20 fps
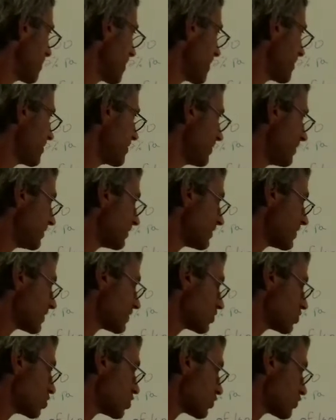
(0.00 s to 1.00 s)
Okay?
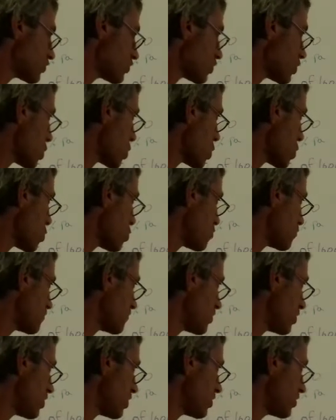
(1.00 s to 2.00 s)
That's just
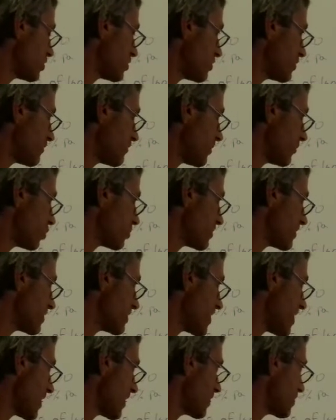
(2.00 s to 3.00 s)
over, if I'm not
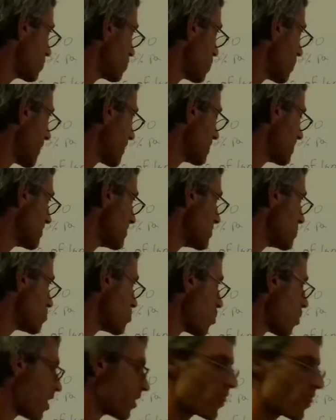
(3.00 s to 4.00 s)
mistaken,
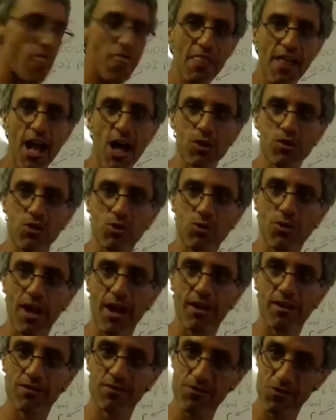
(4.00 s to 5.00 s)
21,000
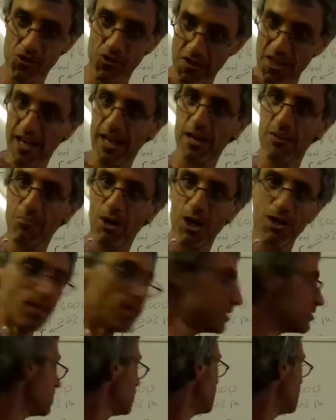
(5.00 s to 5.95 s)
Rand. Just think about it.